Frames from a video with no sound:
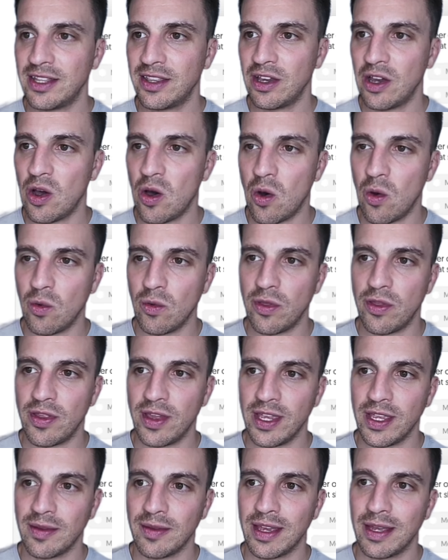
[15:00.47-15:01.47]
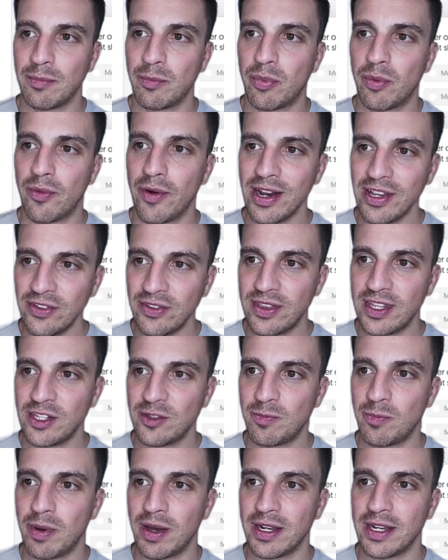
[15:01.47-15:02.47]
the whole thing, and press this
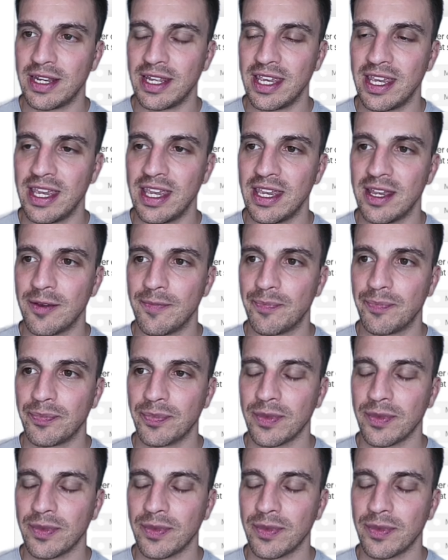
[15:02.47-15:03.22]
button here,